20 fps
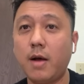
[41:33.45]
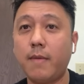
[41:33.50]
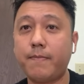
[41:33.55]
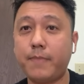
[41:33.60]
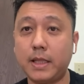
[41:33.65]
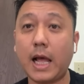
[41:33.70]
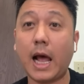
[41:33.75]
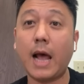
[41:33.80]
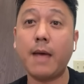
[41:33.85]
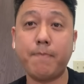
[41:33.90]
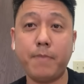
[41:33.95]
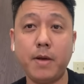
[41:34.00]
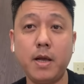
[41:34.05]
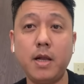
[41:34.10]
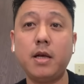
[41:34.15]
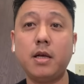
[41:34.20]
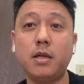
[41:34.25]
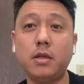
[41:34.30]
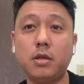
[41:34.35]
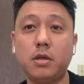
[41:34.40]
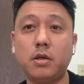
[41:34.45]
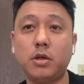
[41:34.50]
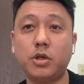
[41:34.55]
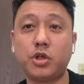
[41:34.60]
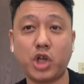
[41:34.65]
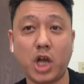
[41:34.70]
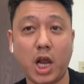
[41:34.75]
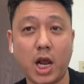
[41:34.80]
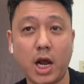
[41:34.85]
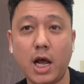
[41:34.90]
but I've been in
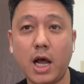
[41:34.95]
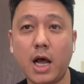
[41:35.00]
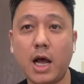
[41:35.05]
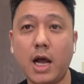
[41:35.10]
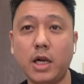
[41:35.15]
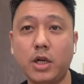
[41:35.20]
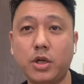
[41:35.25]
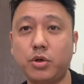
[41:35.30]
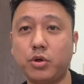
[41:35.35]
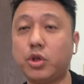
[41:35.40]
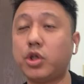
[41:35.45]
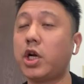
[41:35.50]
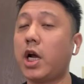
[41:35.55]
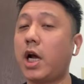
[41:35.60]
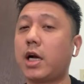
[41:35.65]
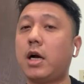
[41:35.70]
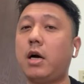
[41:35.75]
Shanghai to check